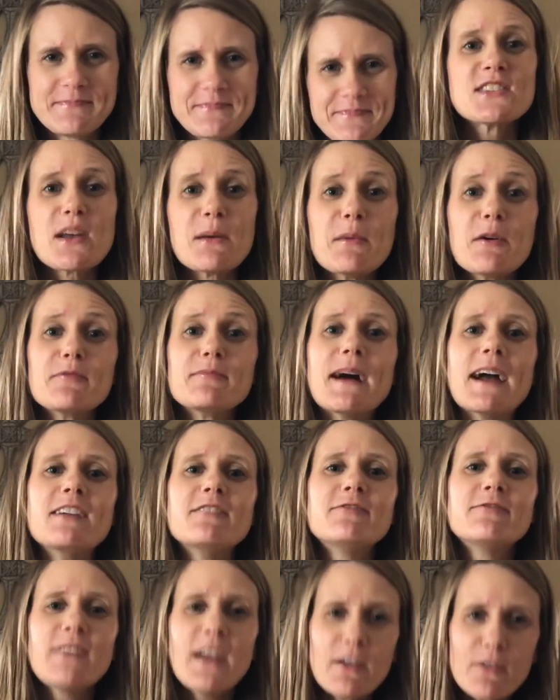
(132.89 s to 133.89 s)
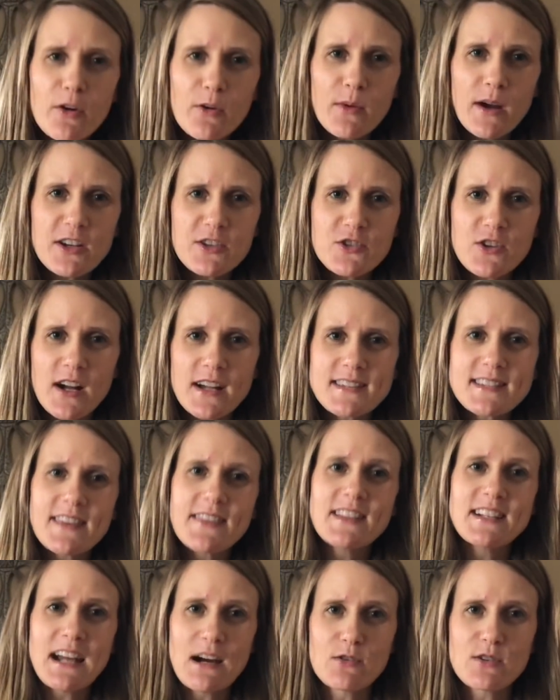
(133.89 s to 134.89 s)
Some of my favorite restaurants
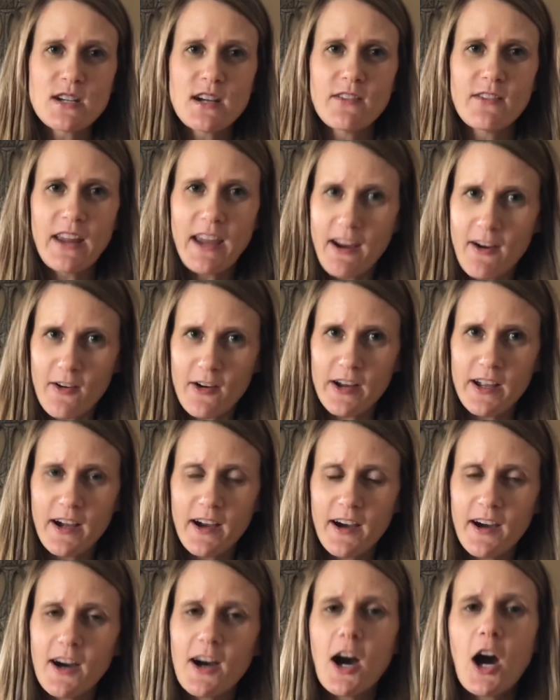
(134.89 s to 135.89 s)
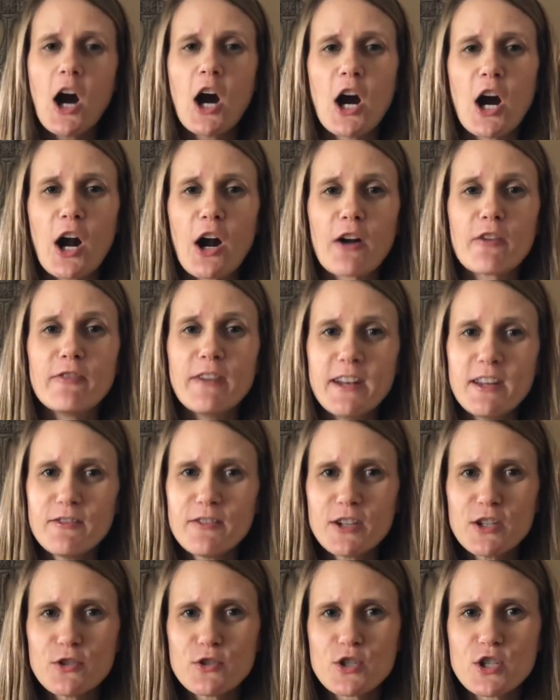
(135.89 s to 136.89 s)
in the downtown area are Vinnie
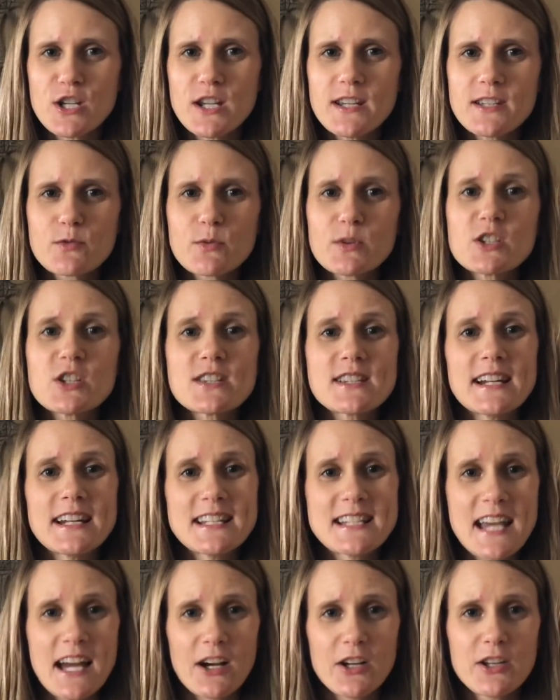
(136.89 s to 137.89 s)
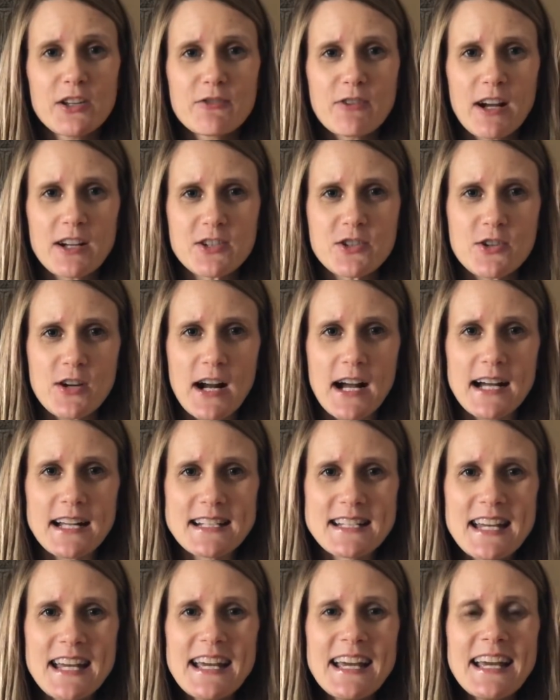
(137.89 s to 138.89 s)
Vannucci's, which is an Italian
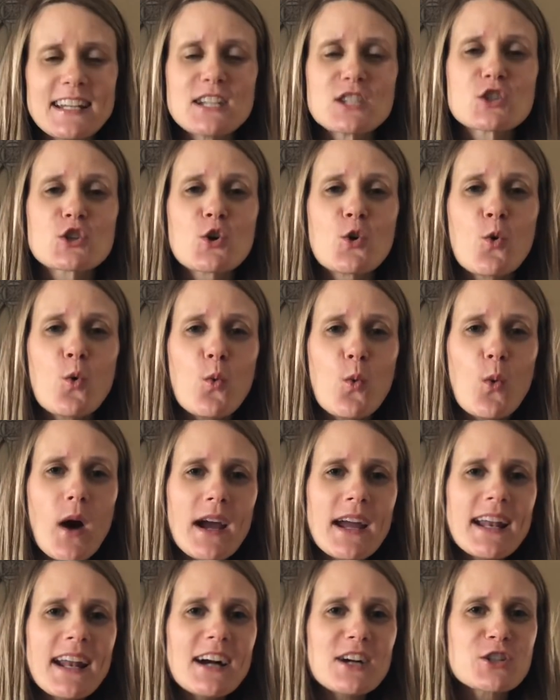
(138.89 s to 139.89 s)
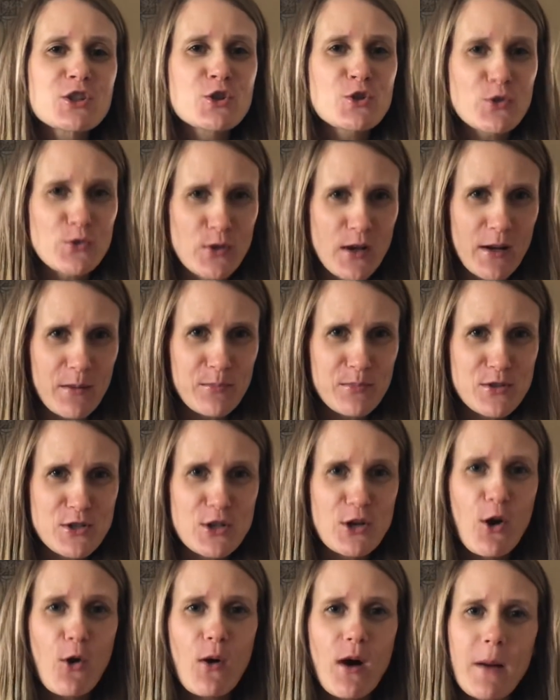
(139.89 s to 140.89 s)
restaurant. It is quite a trip to
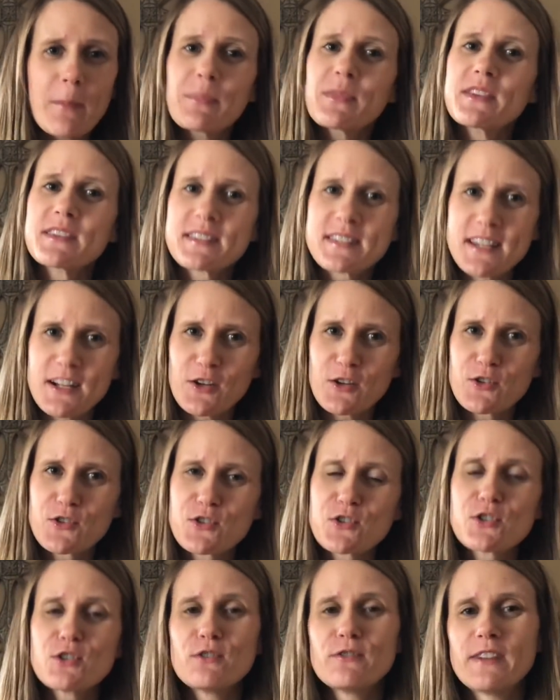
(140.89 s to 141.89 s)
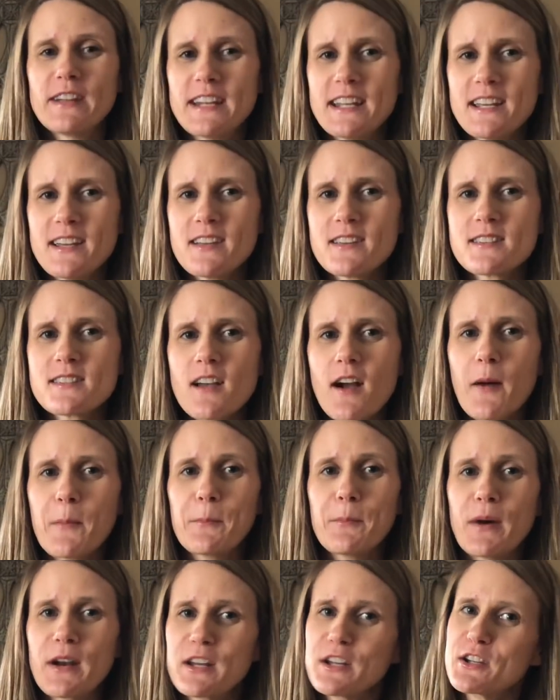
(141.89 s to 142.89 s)
go up the stairs to Vinnie's,
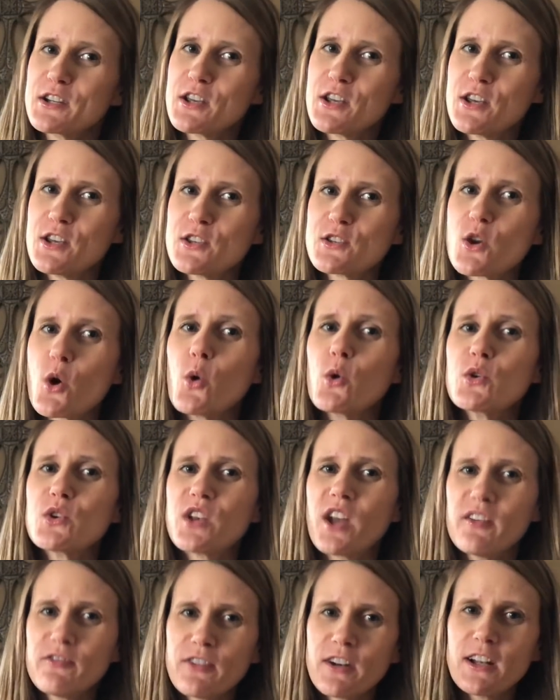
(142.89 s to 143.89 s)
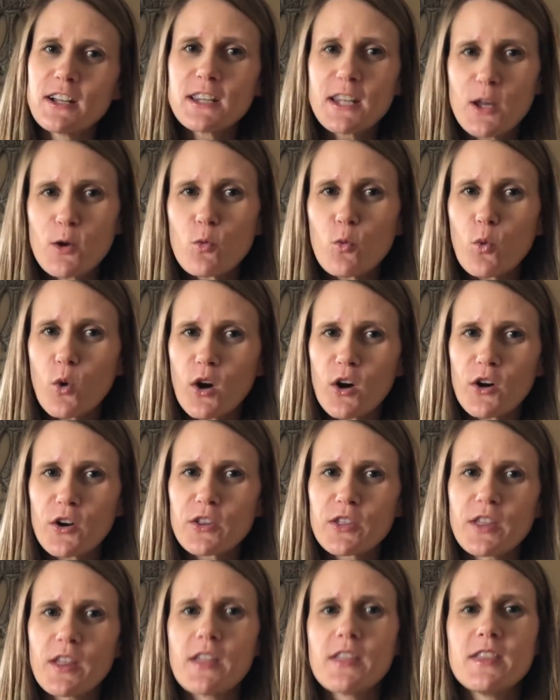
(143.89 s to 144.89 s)
but it is definitely
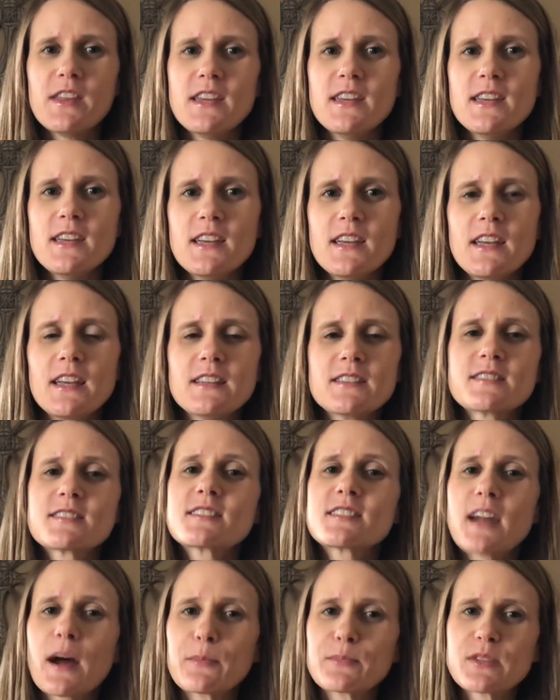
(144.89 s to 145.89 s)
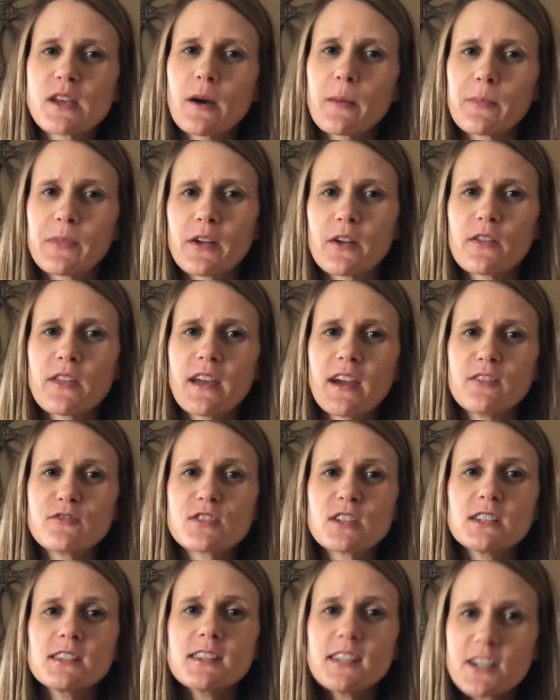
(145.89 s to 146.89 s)
worth the steps up there. They have
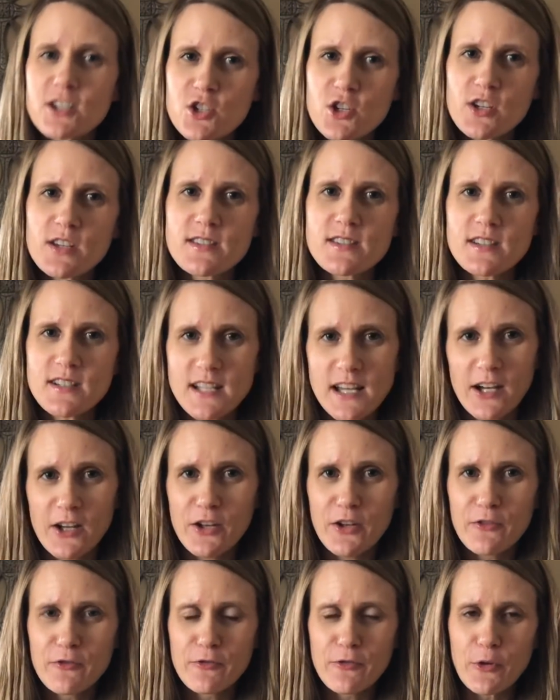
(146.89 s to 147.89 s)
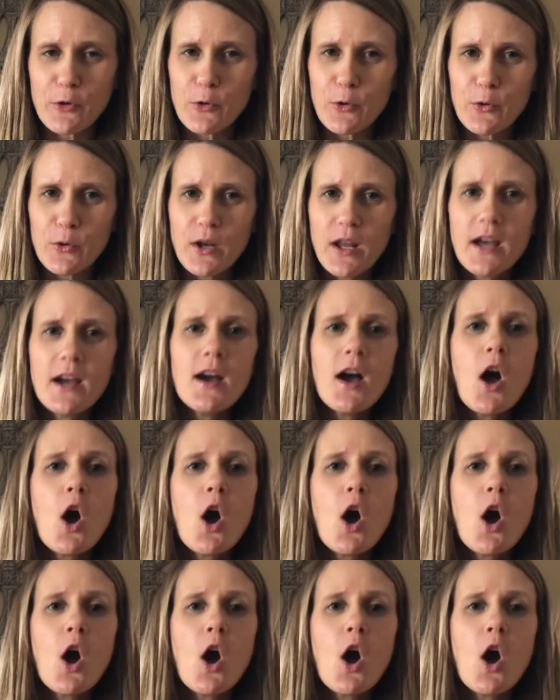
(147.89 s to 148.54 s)
delicious Italian food.